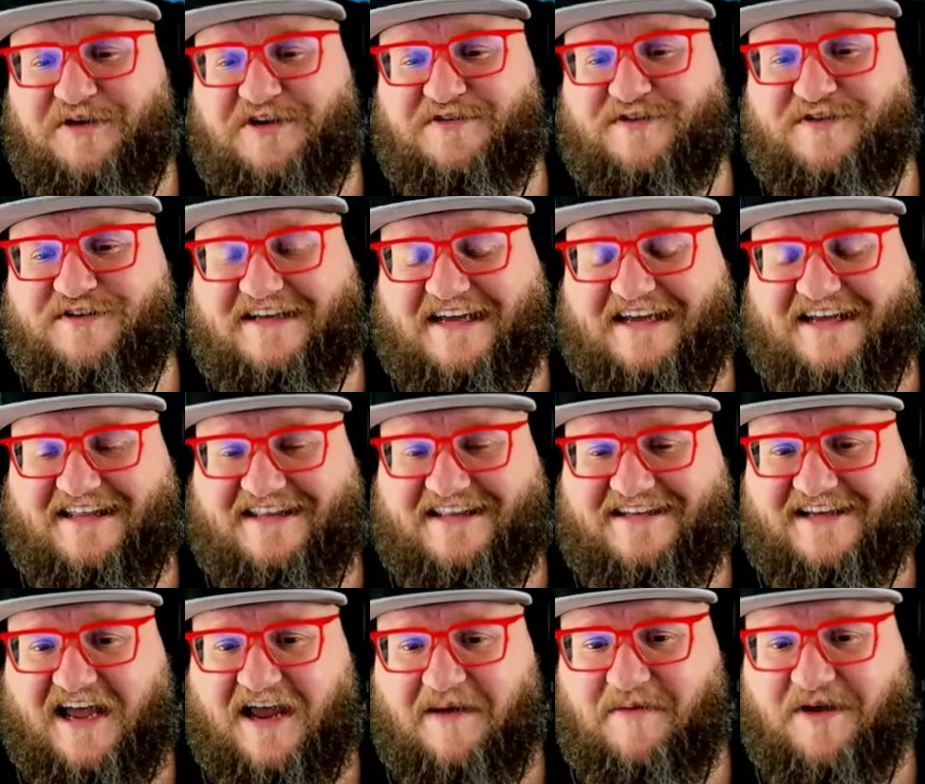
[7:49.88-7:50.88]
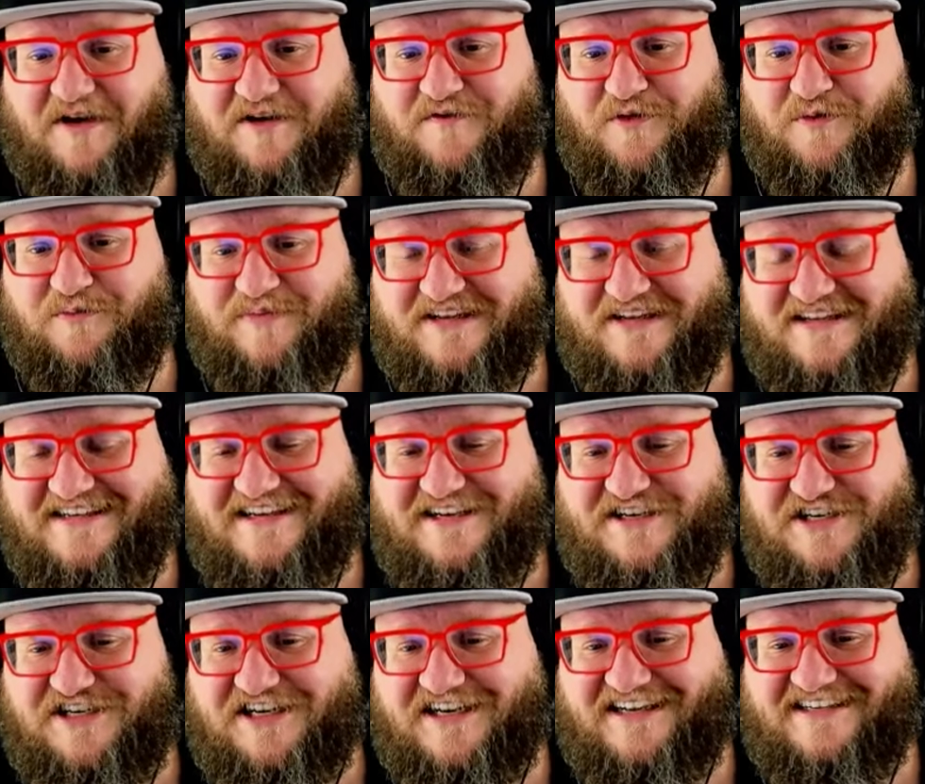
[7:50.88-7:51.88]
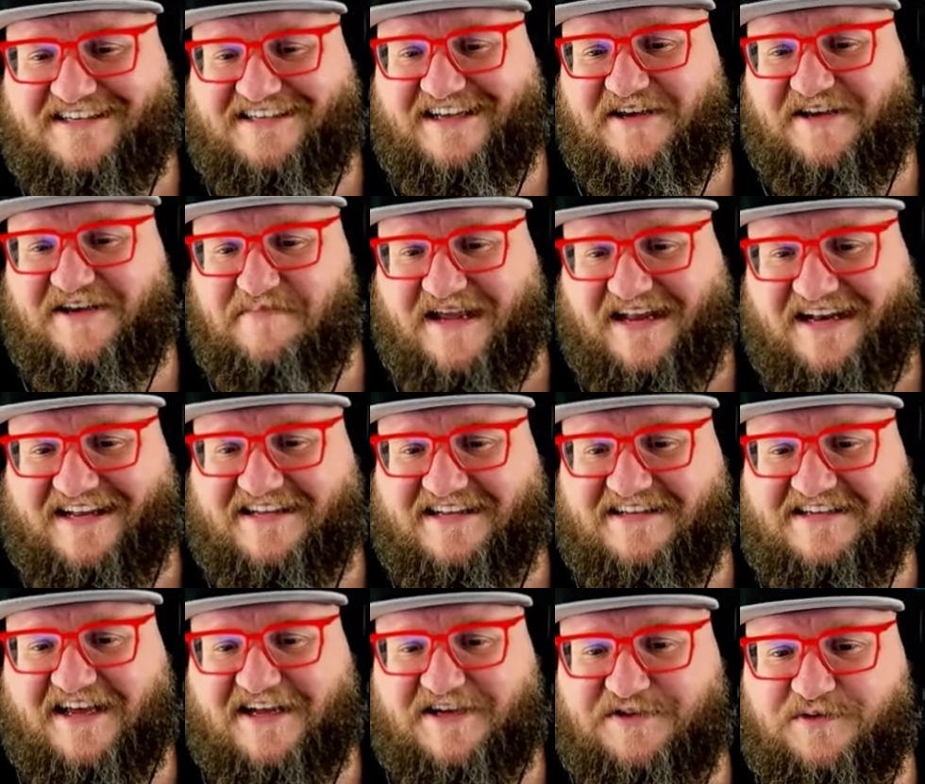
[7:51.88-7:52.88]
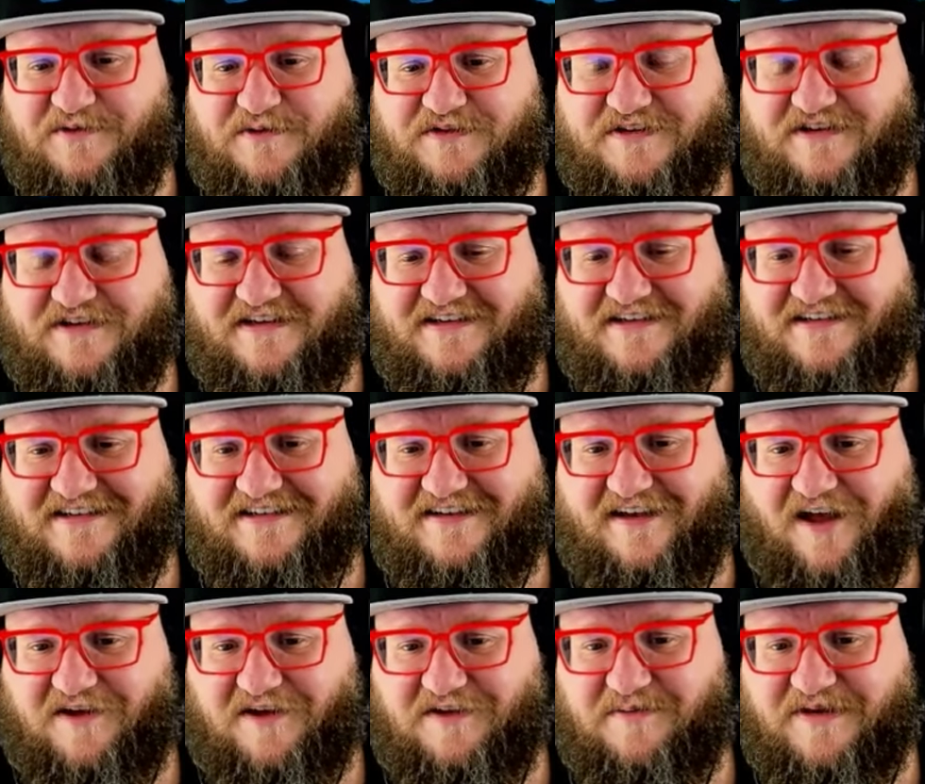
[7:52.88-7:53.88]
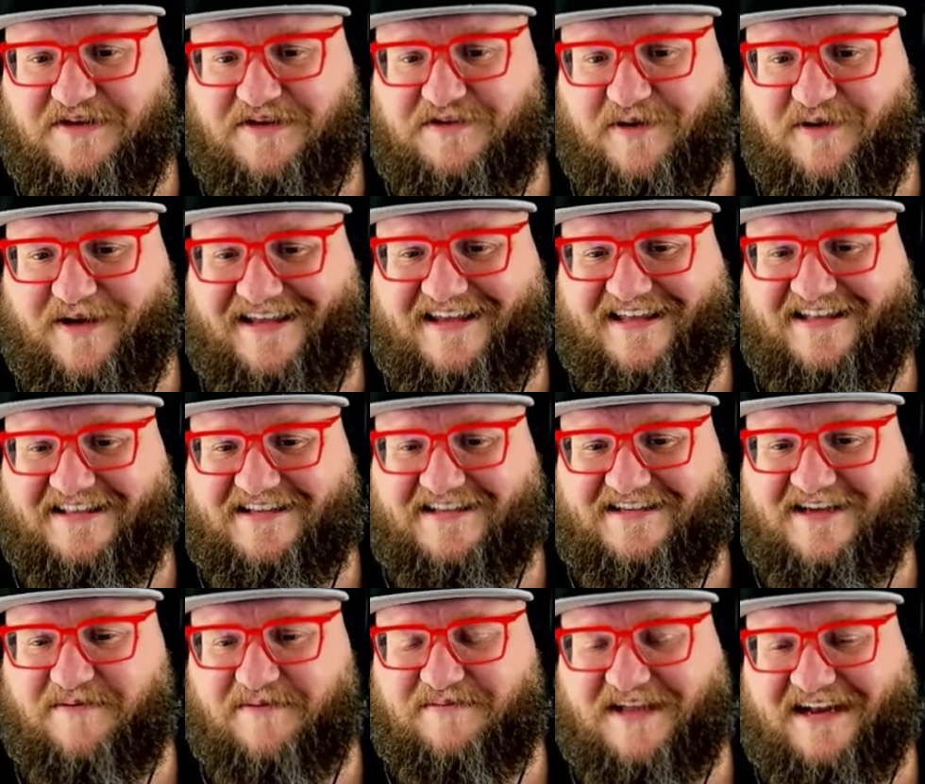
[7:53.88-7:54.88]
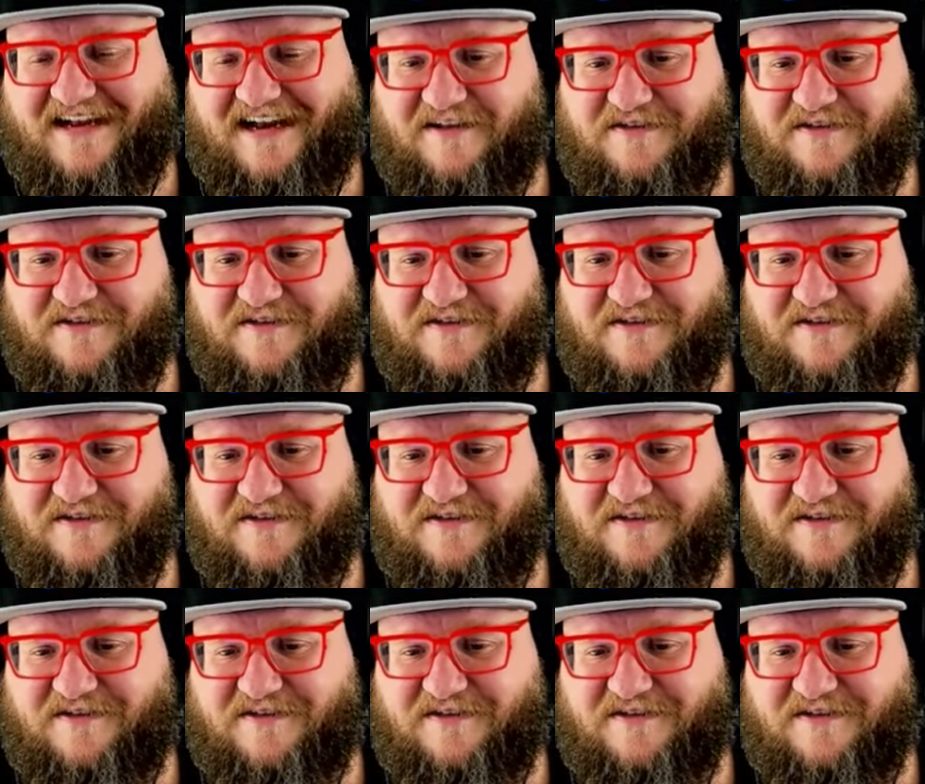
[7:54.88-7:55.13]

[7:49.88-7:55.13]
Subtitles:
much for taking the time out of your busy GDC meeting schedule to talk to me so I can get this update out